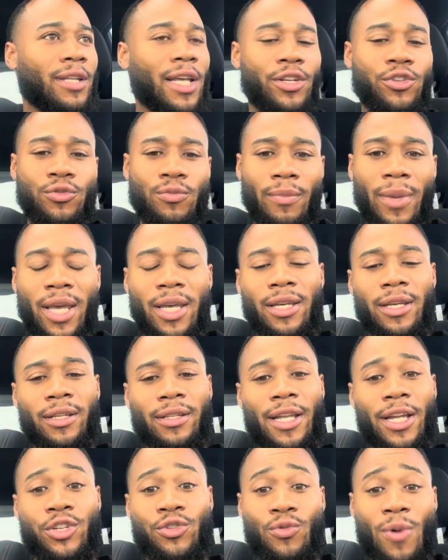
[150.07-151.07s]
you make,
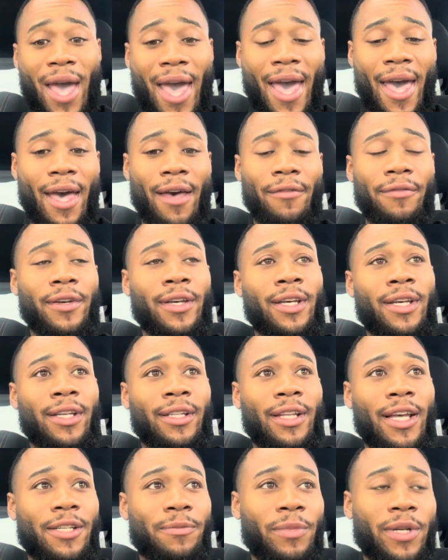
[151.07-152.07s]
that you have,
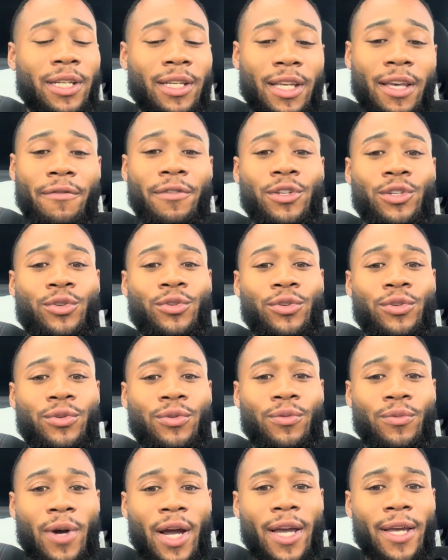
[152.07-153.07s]
that's been given to you,
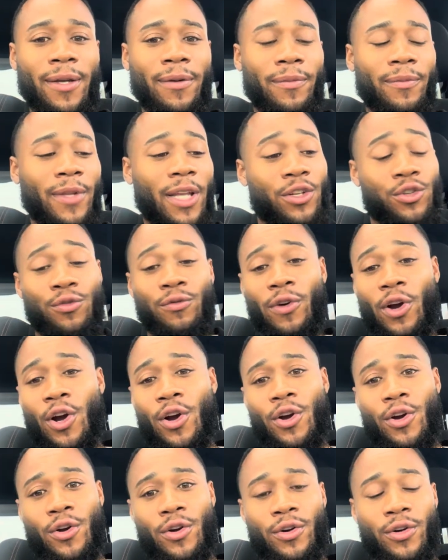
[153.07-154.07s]
right? That you've
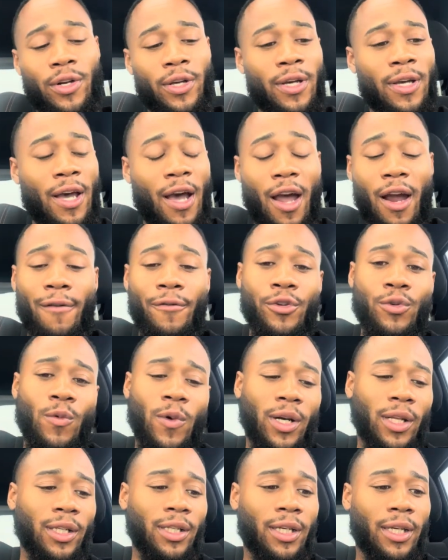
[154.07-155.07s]
earned, however you
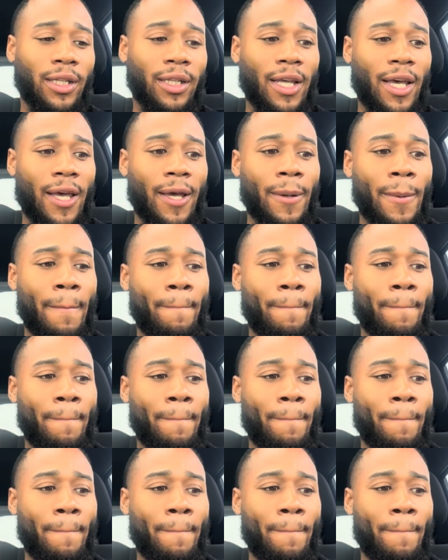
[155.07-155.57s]
want to look at that.